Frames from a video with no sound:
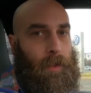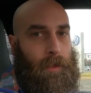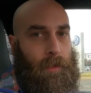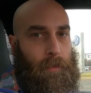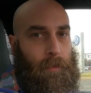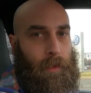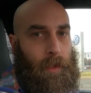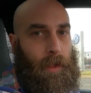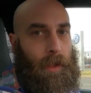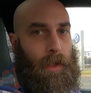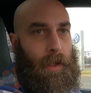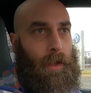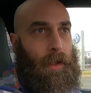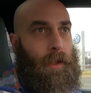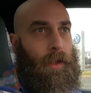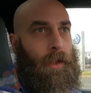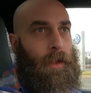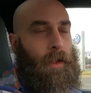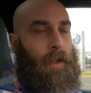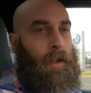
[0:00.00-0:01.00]
display,
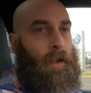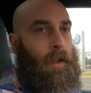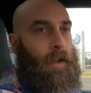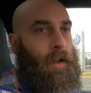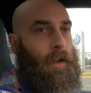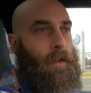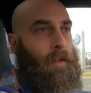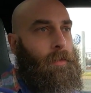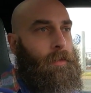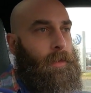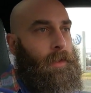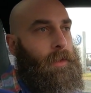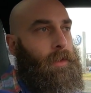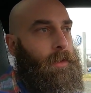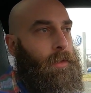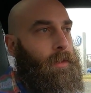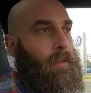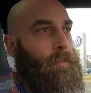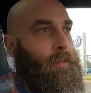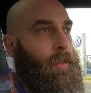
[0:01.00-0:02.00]
which
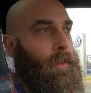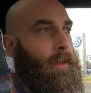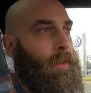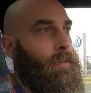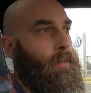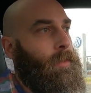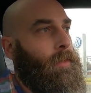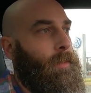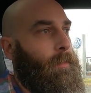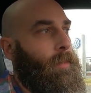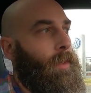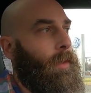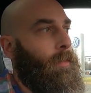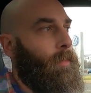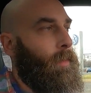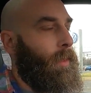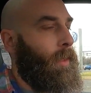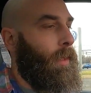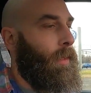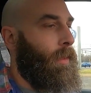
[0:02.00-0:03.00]
is pretty cool to be
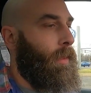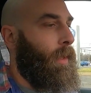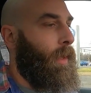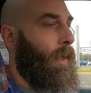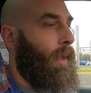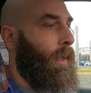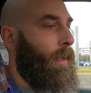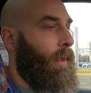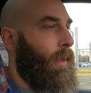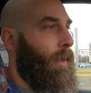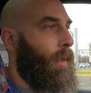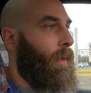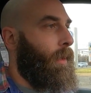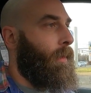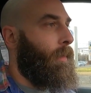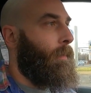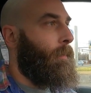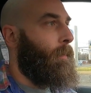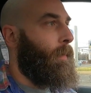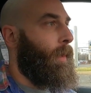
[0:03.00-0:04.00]
able to get that.
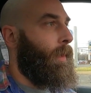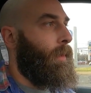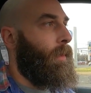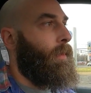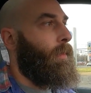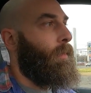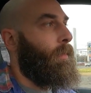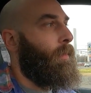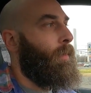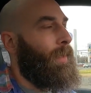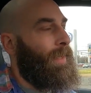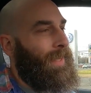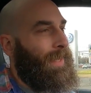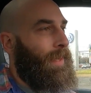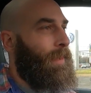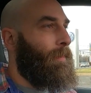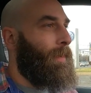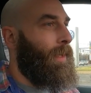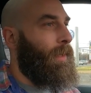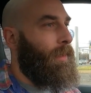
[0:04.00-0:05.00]
I know
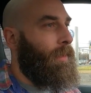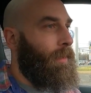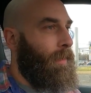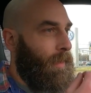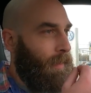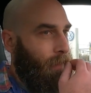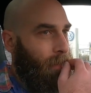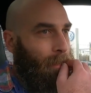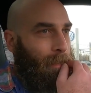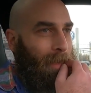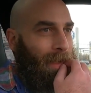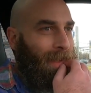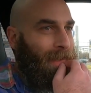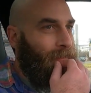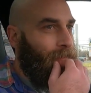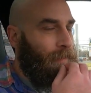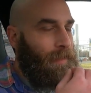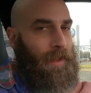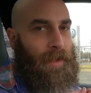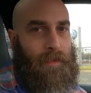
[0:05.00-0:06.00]
I'm not like the
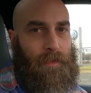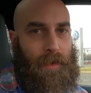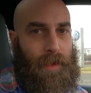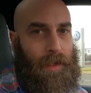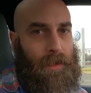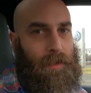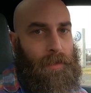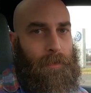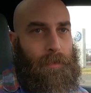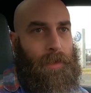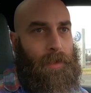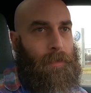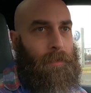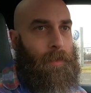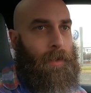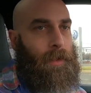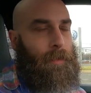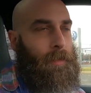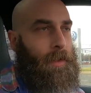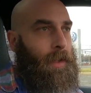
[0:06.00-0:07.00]
biggest fan of a heads-up
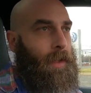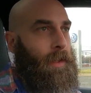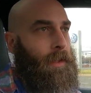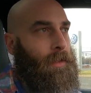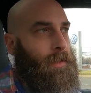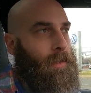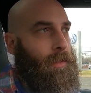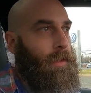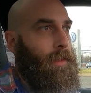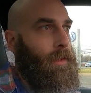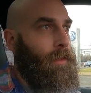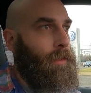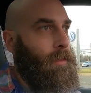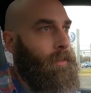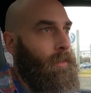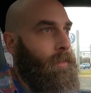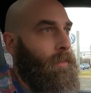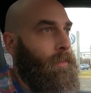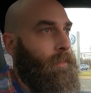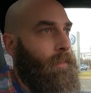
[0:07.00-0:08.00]
display, but I understand
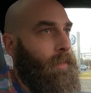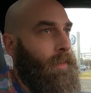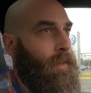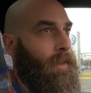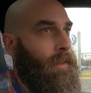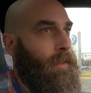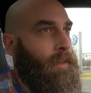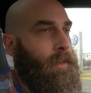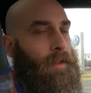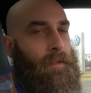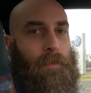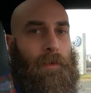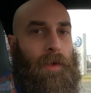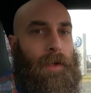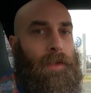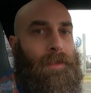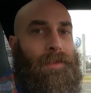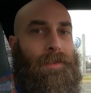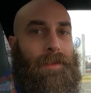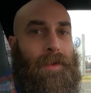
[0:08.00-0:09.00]
its usefulness, and
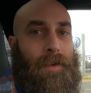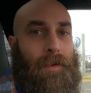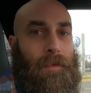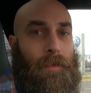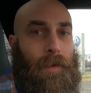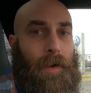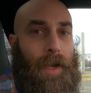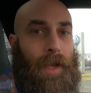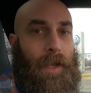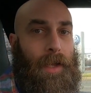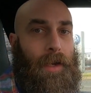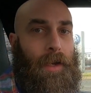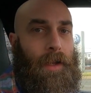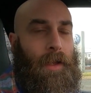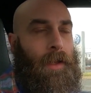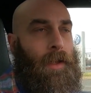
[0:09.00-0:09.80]
when it's done right,